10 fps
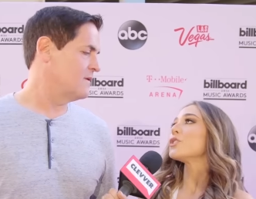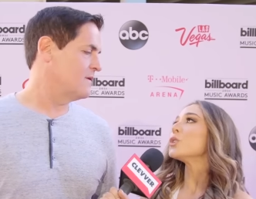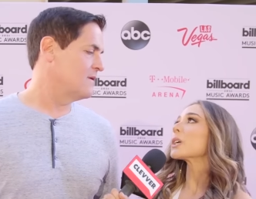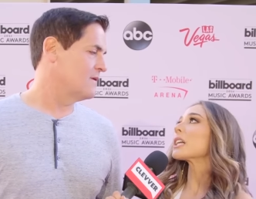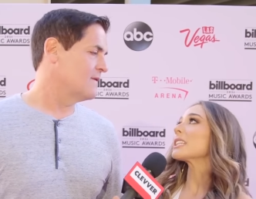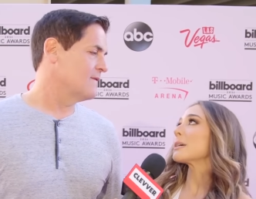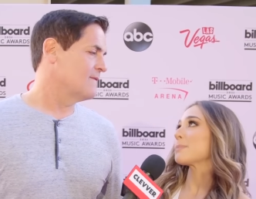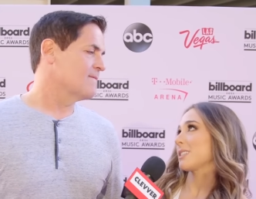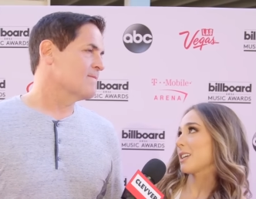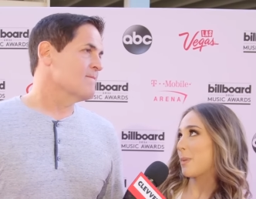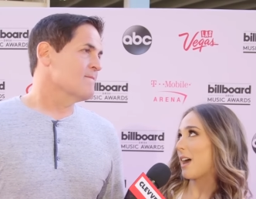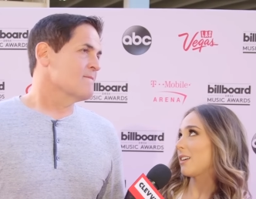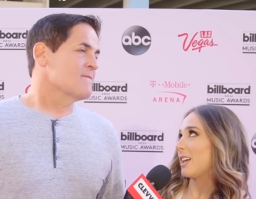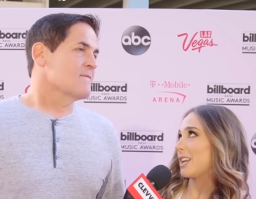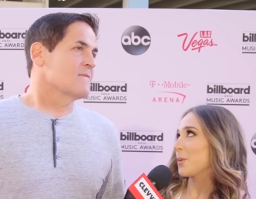Speaker 1: If you were to lip sync
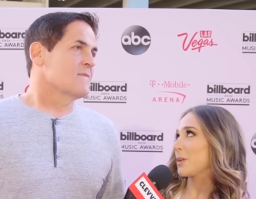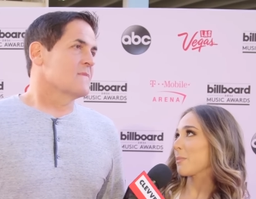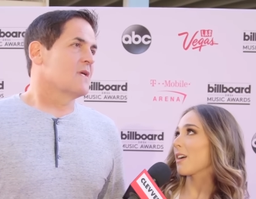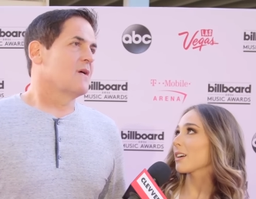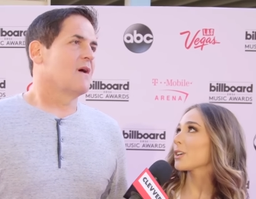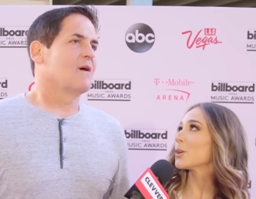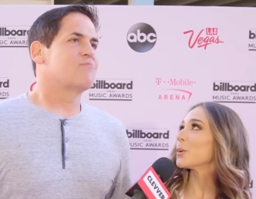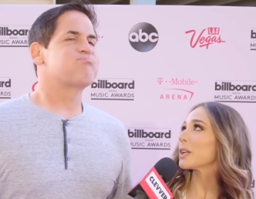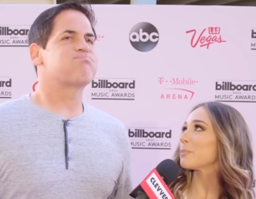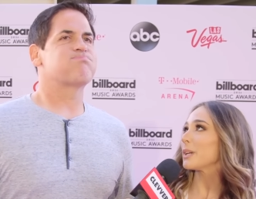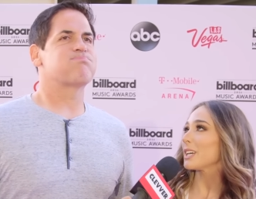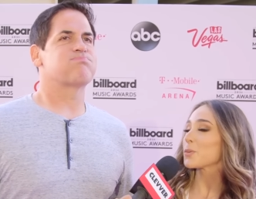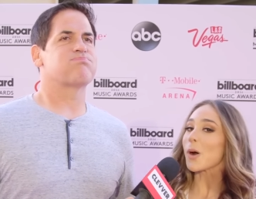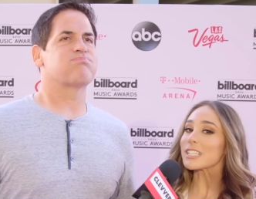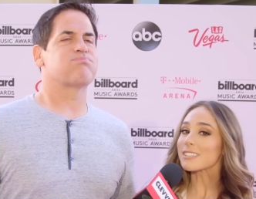battle anyone, Mark, who would it be
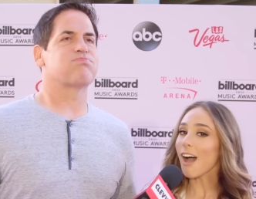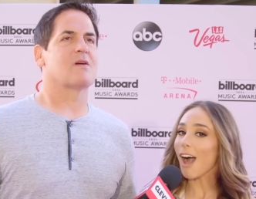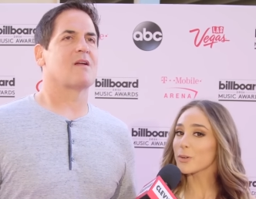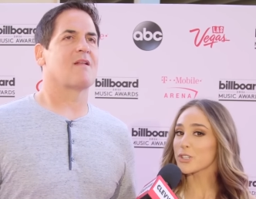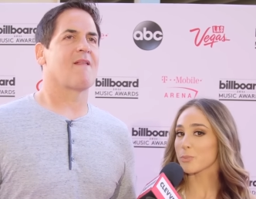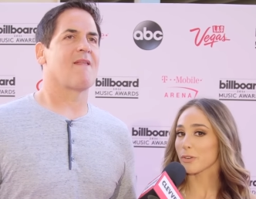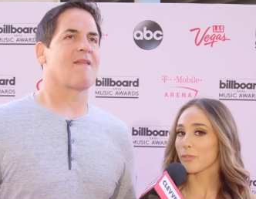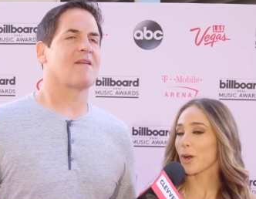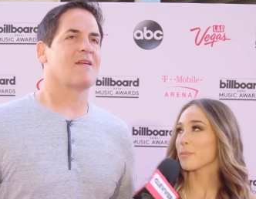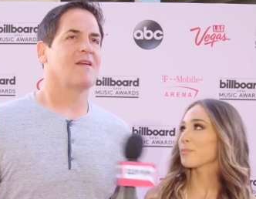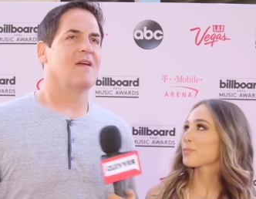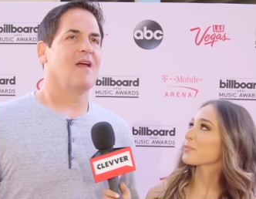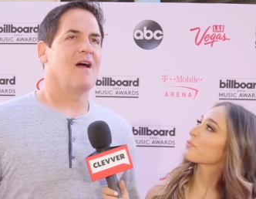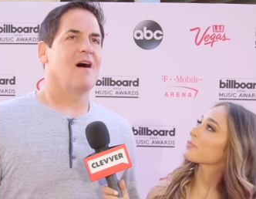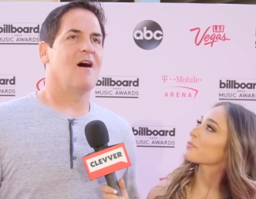and what song would you perform?
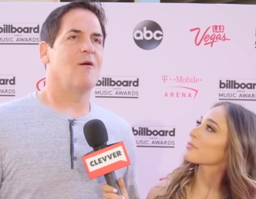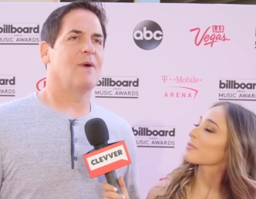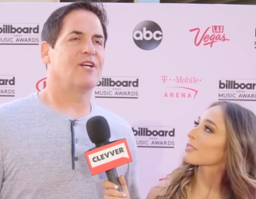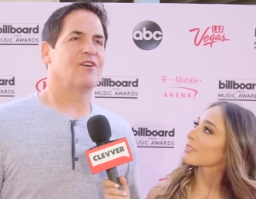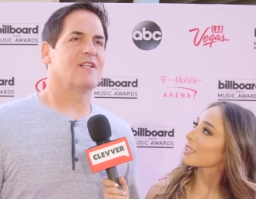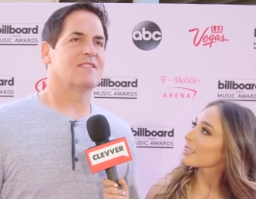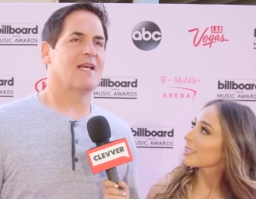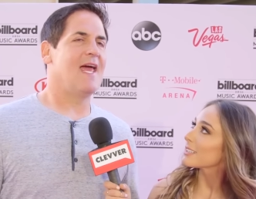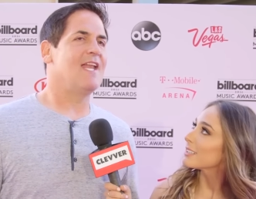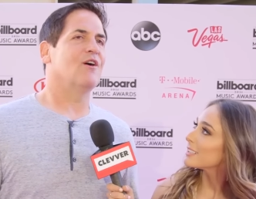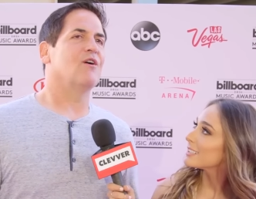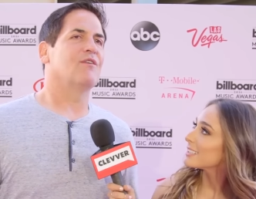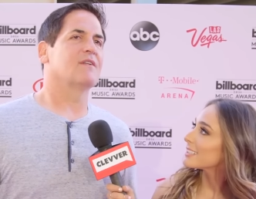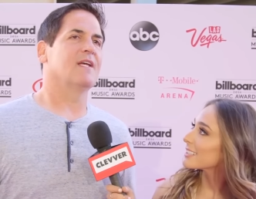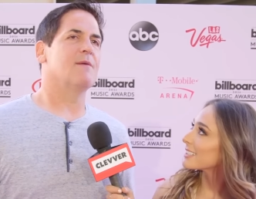
Speaker 2: Oh my goodness. Any
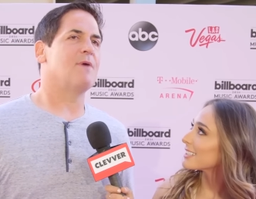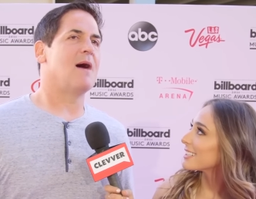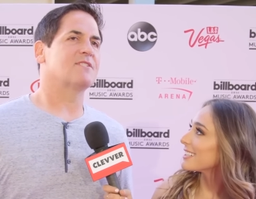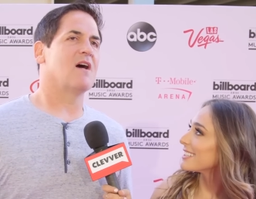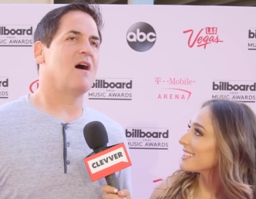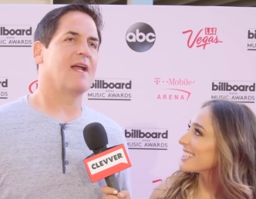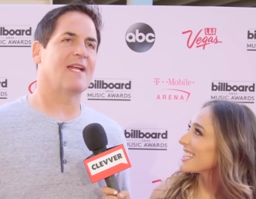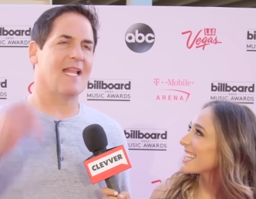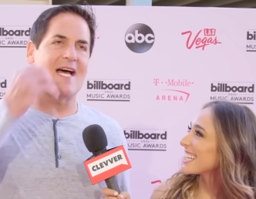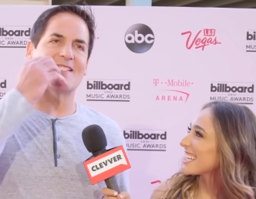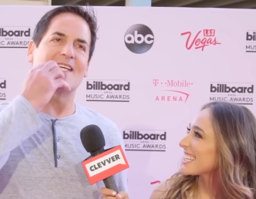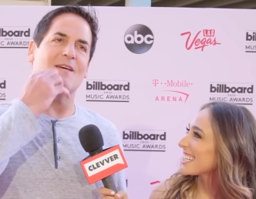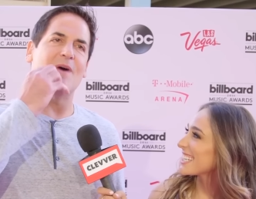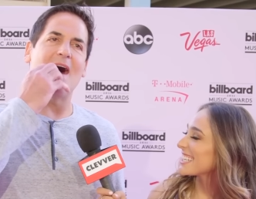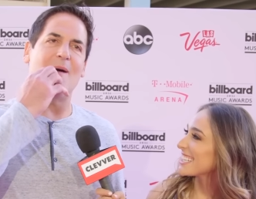old hip hop song, any classic
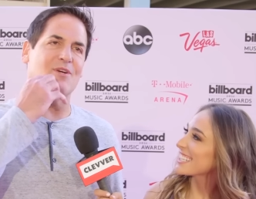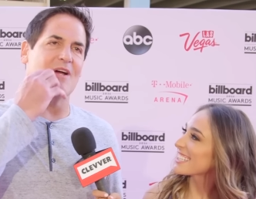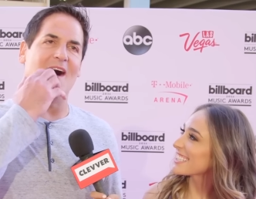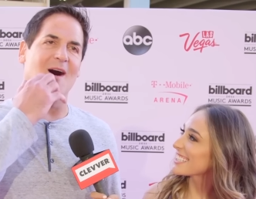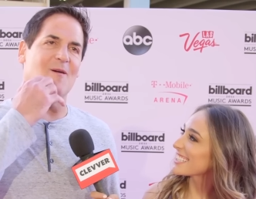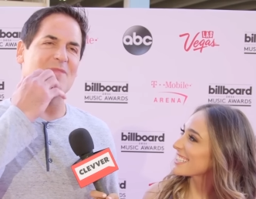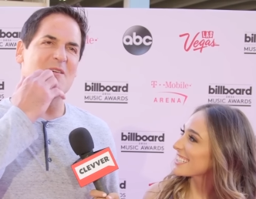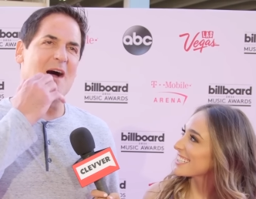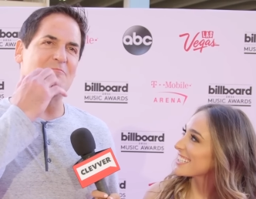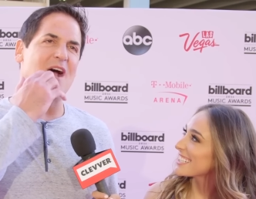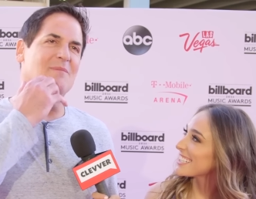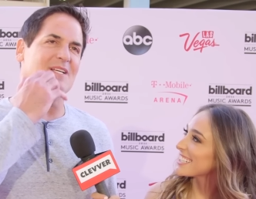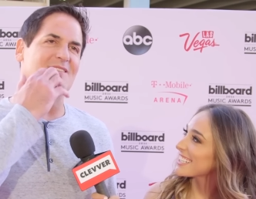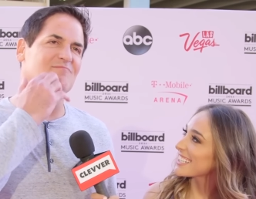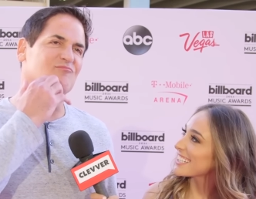hip hop, um, I'd
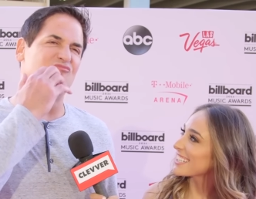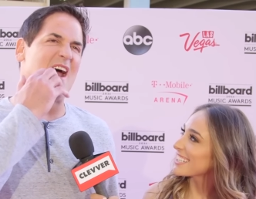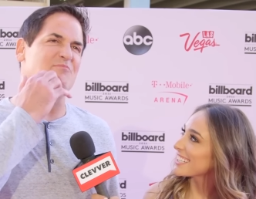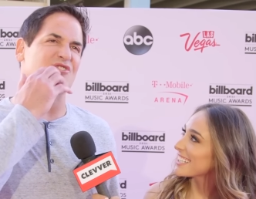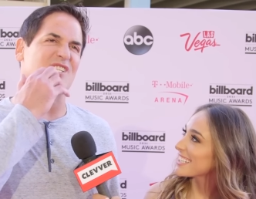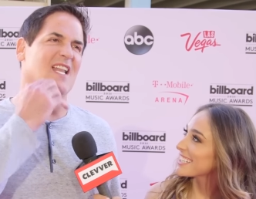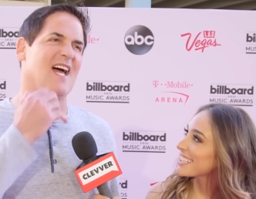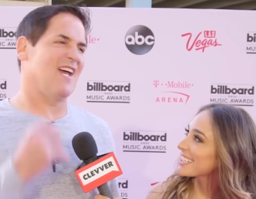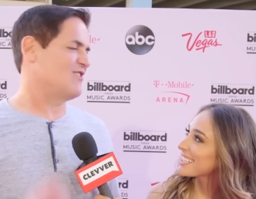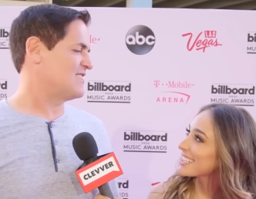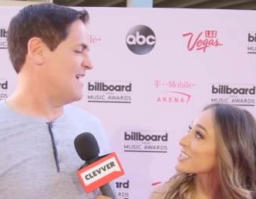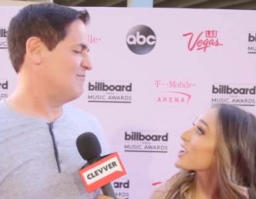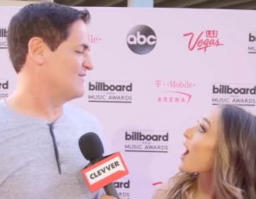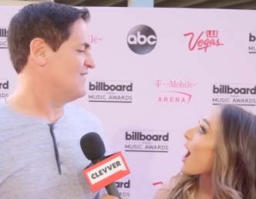probably Rapper's Delight or something